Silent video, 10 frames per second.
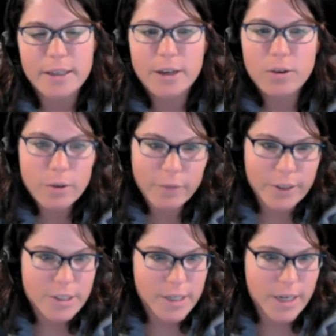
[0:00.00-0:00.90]
a
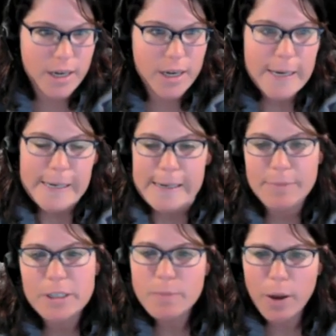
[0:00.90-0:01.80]
university, um,
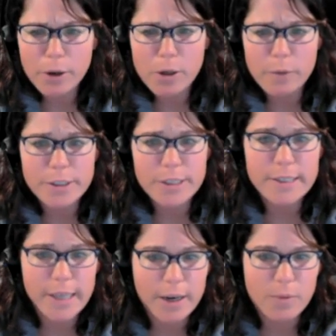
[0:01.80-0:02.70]
a smaller university
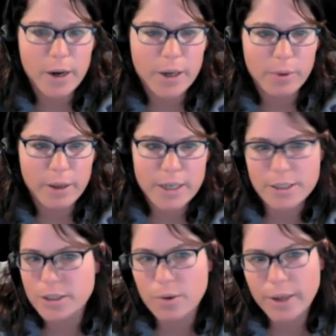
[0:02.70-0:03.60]
setting where I could really get
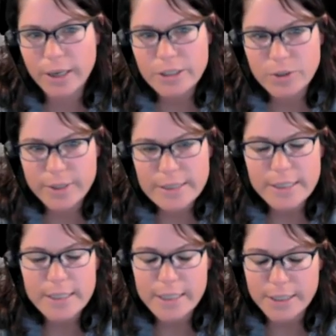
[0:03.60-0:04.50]
to know like students
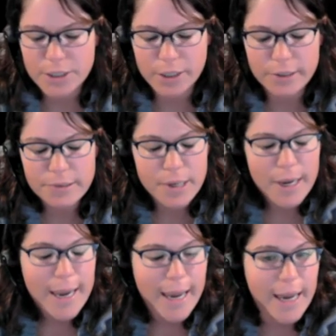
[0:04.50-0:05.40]
and interns.
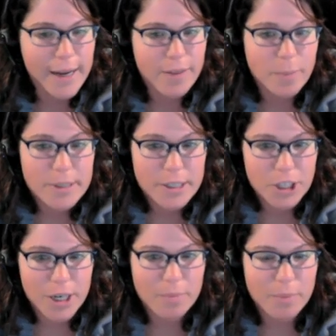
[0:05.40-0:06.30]
And the
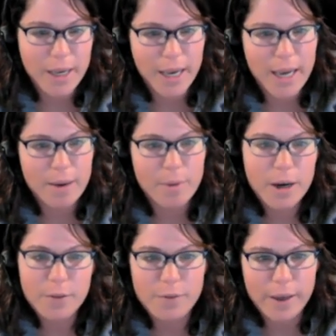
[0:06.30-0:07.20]
position became
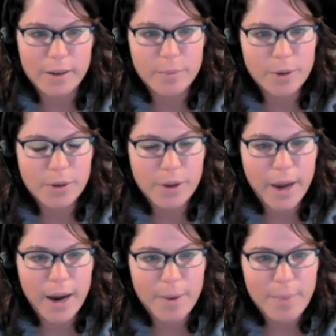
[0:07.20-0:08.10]
available
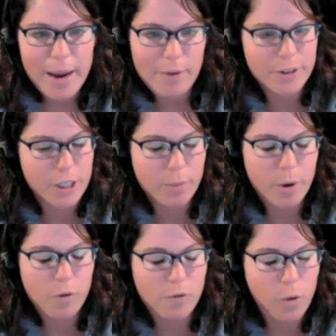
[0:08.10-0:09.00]
um, at
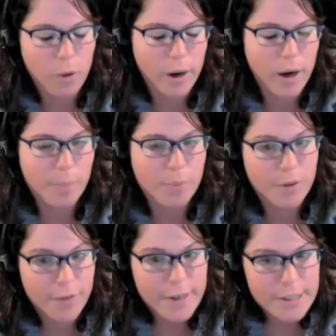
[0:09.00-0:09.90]
Viterbo for a
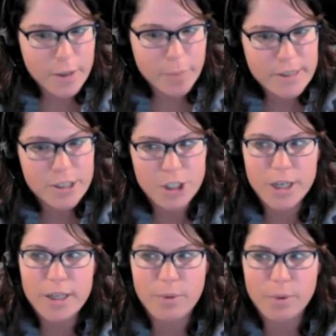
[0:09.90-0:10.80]
professor
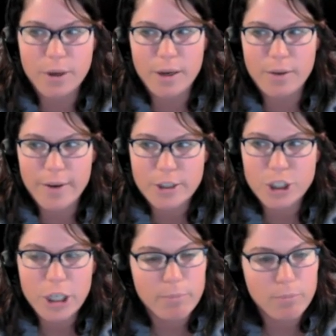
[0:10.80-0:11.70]
position that would
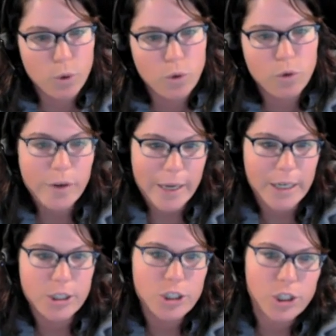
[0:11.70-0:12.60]
eventually move
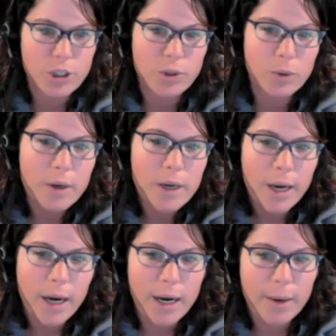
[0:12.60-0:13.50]
into
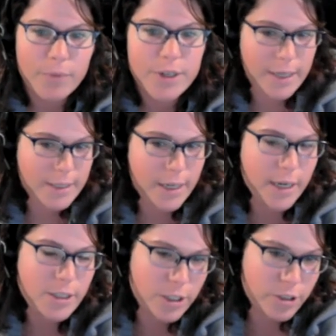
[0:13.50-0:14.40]
um, the dietetic
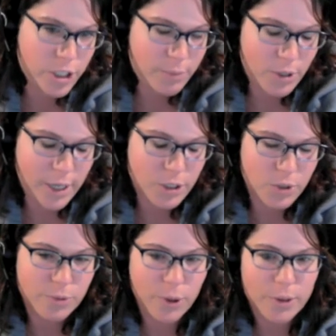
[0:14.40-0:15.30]
internship
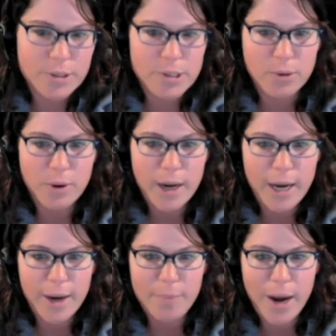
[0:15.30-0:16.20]
director role. So
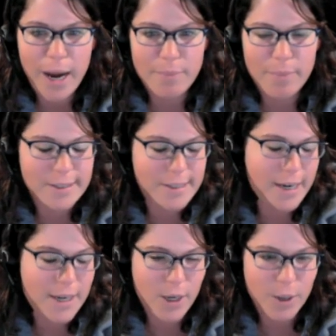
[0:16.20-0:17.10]
um, I my
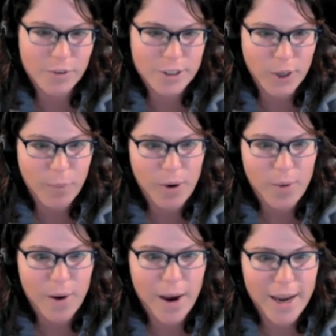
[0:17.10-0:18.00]
second year at
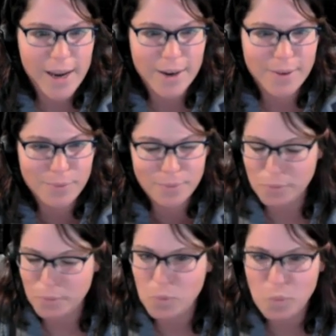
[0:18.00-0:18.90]
Viterbo, I
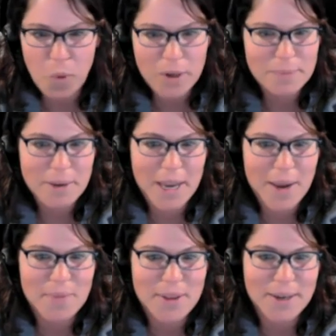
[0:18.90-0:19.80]
what
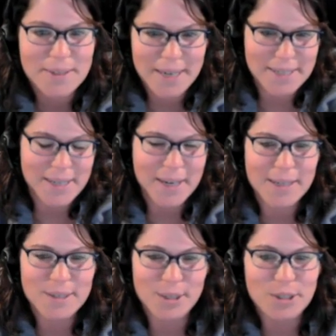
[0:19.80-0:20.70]
became the dietetic
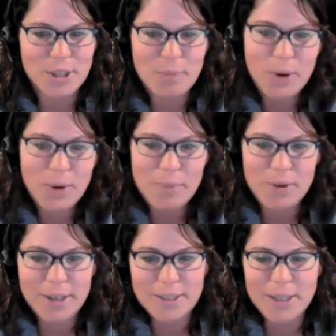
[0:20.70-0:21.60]
internship program
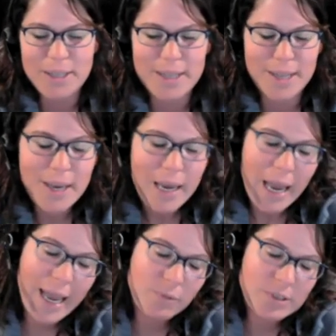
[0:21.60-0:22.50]
director and
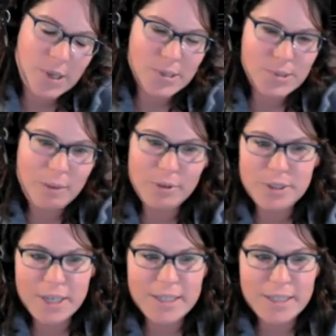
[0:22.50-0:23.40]
and was also able
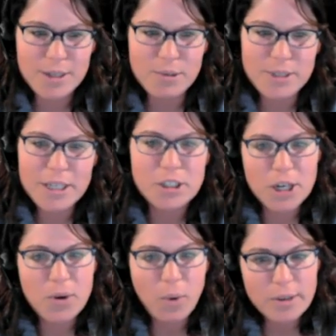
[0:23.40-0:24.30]
to continue
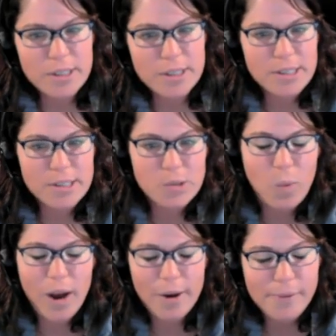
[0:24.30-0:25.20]
teaching courses as
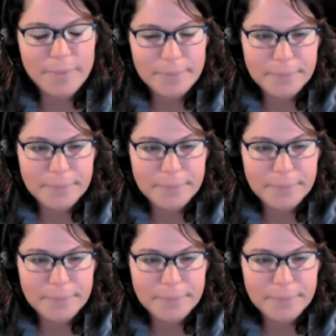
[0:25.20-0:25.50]
well.